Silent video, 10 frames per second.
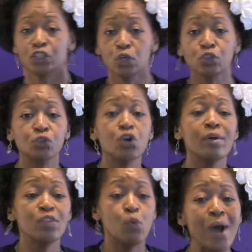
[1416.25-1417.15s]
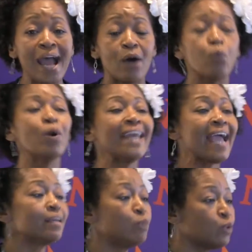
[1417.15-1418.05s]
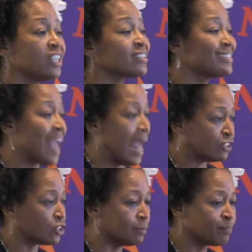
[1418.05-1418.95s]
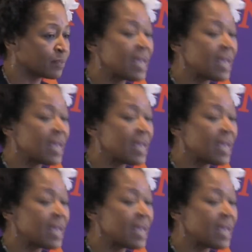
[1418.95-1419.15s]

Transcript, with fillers: Don't you know in the wild, what animal gets snatched?